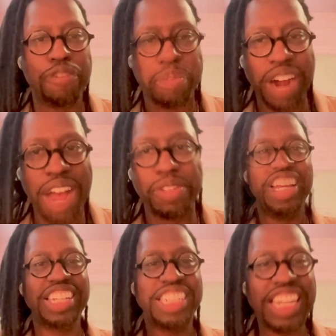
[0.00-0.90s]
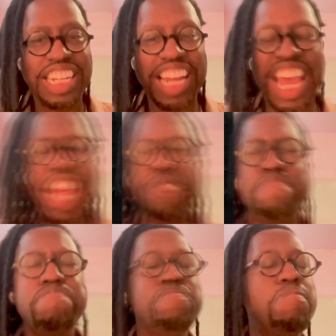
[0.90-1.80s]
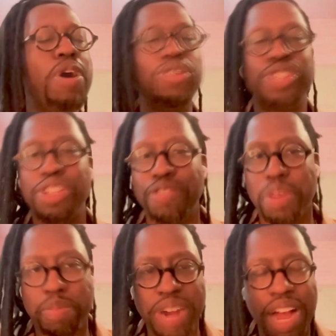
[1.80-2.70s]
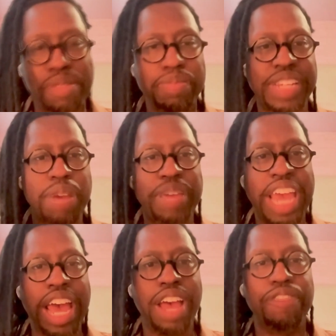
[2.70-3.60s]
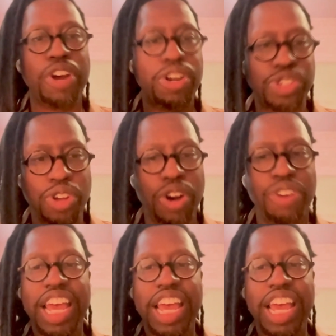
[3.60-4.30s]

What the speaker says: problem, cheat. And most of the problems that we have are solved.